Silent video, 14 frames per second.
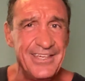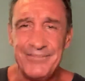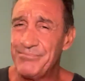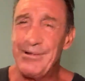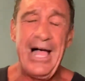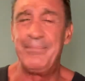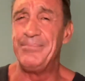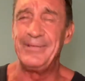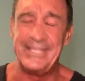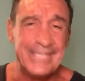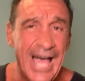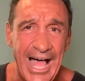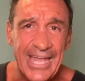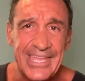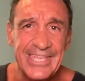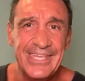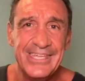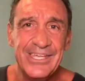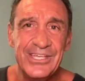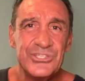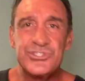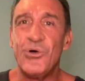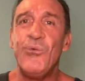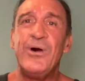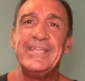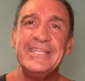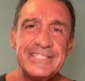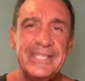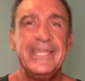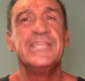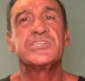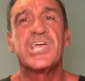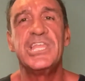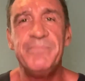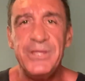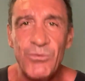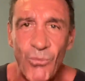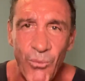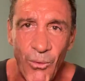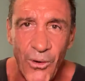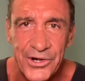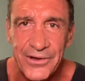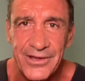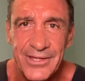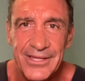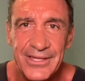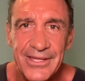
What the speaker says: Probably not. So what is it? It's going to be water.